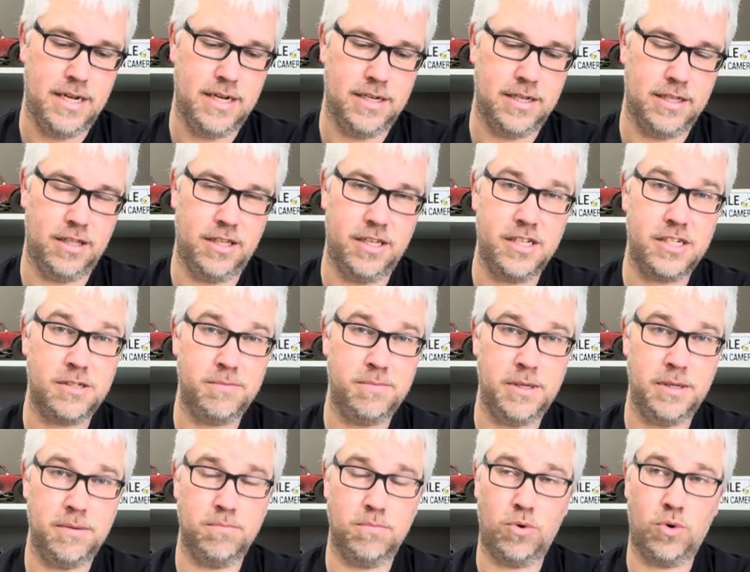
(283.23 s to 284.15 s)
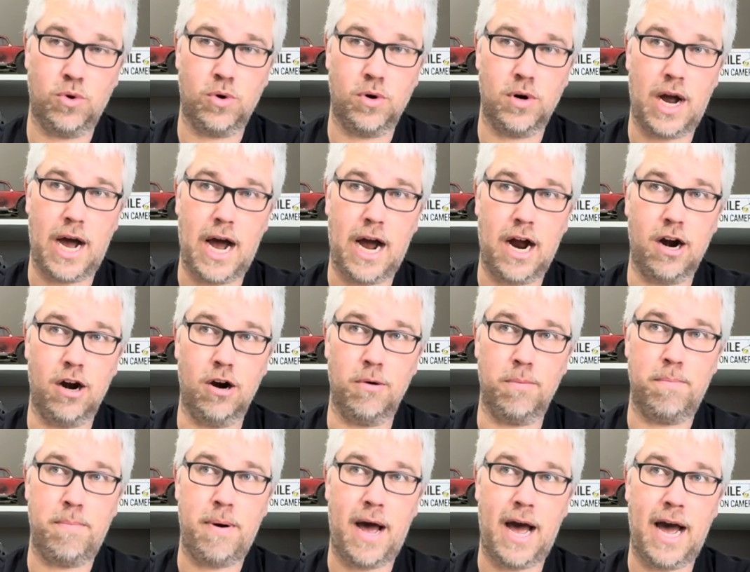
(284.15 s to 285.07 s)
little bit more higher
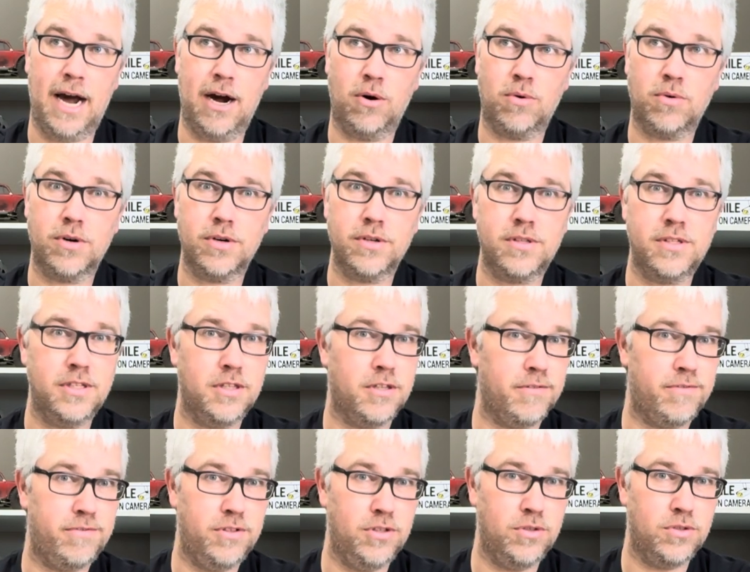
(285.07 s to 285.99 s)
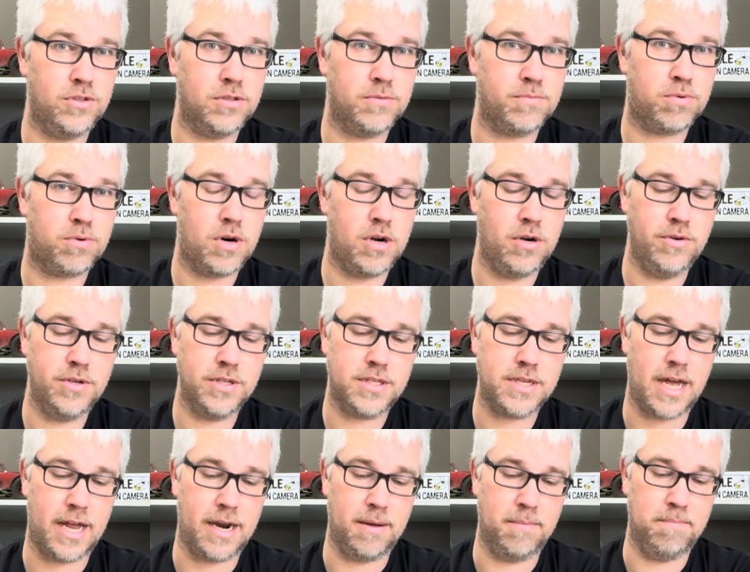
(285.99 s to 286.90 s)
power than the Fusion Pro. It's
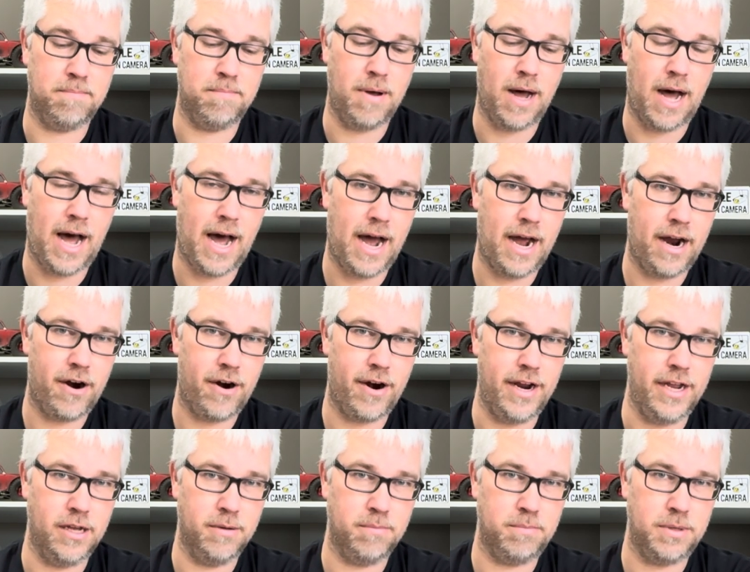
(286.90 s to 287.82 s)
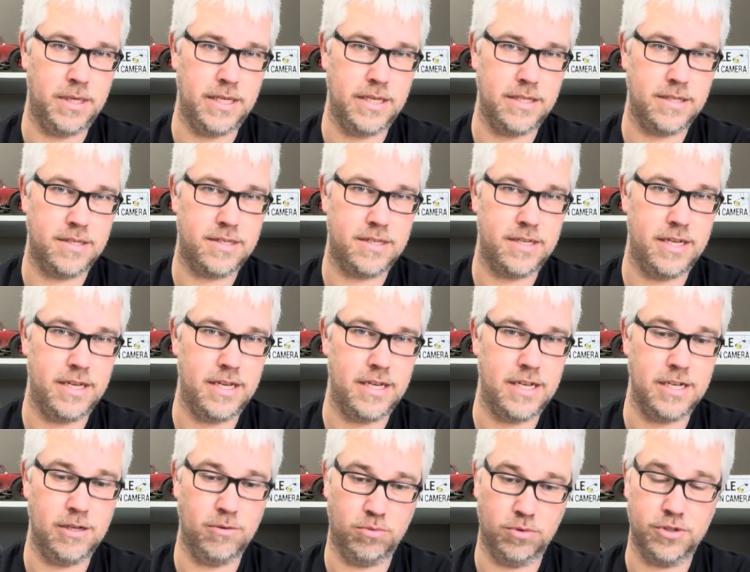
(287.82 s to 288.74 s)
got a higher amp BEC.
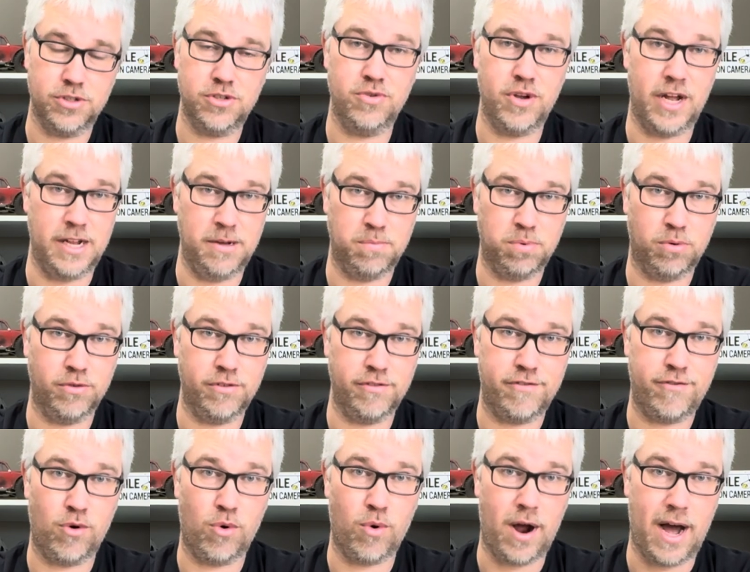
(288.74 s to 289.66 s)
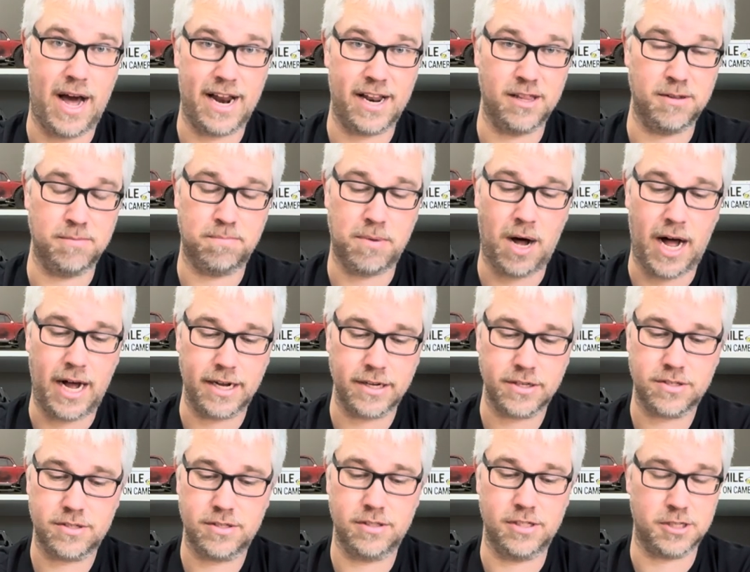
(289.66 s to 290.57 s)
It will do 8.4 out of the
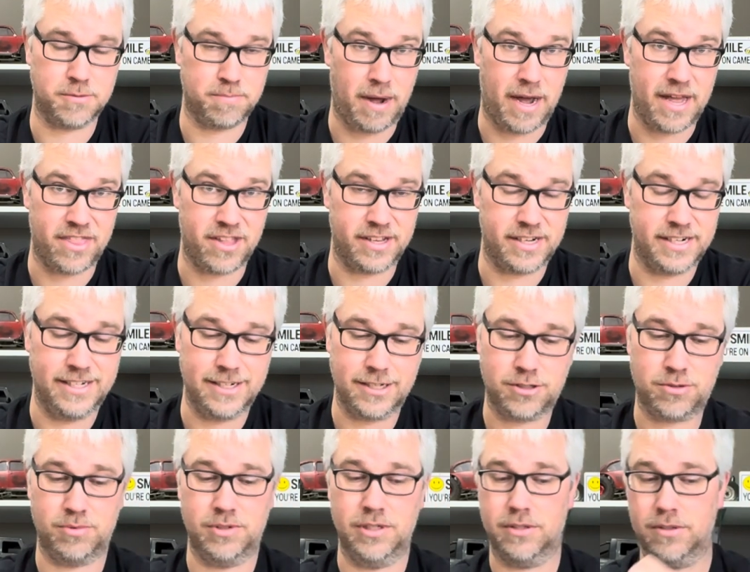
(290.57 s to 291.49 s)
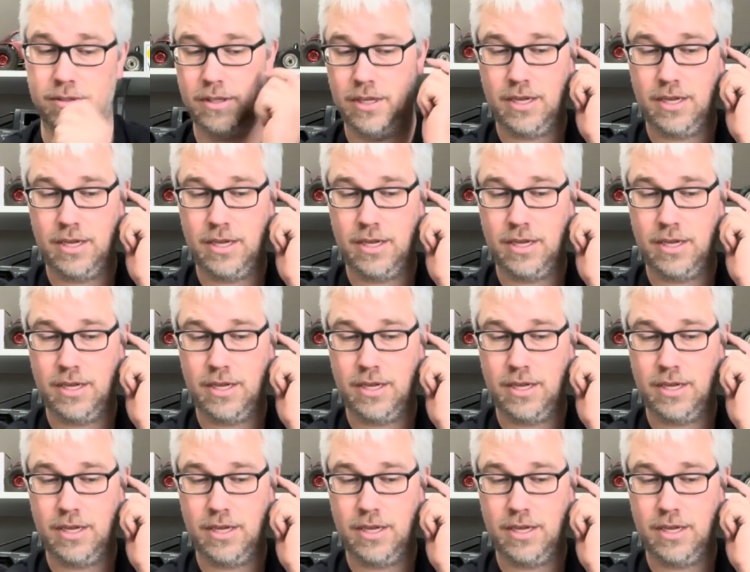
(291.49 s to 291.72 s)
box, this Python X will.